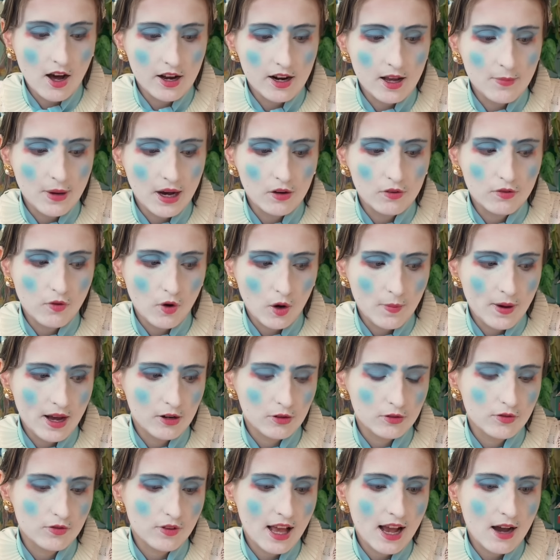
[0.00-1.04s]
about
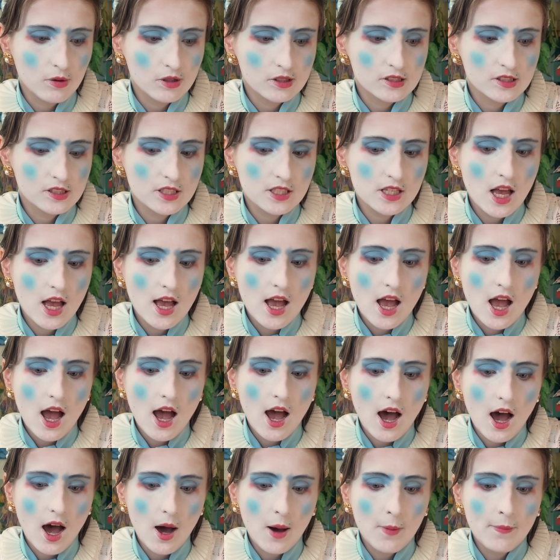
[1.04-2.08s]
four-petaled flowers?
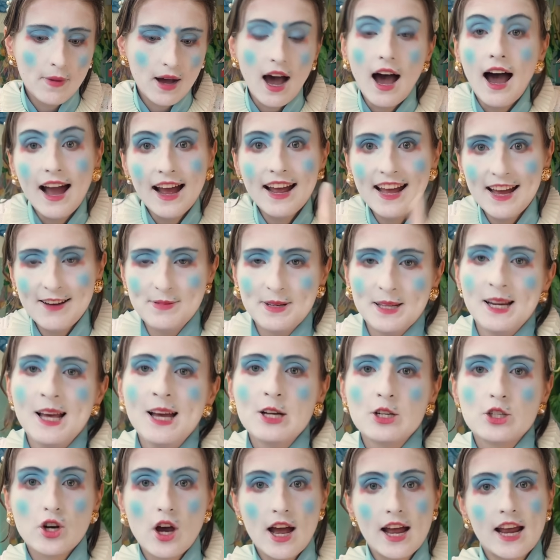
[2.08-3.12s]
I have been
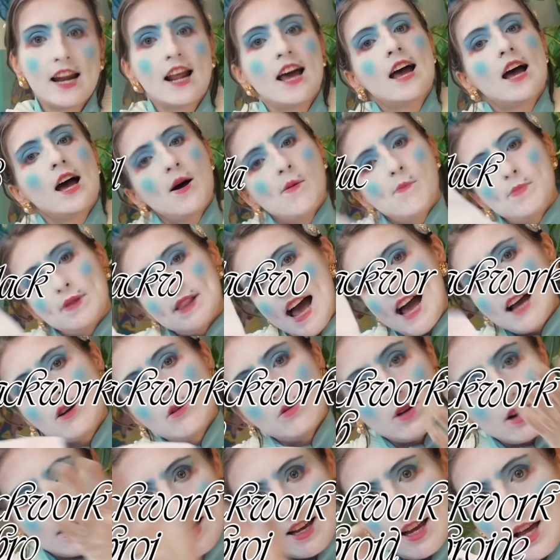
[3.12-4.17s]
trying
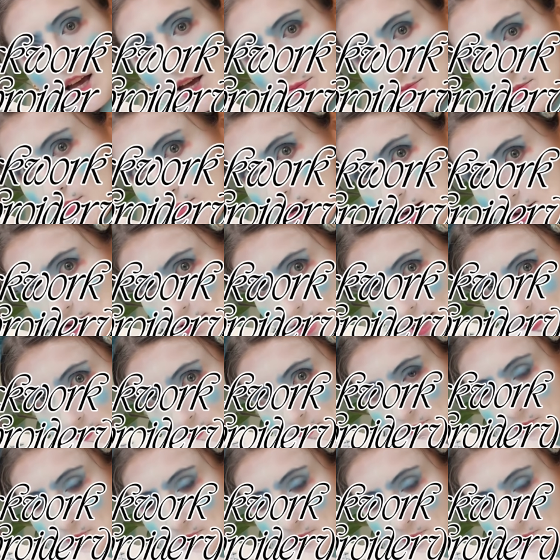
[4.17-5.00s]
Blackwork embroidery,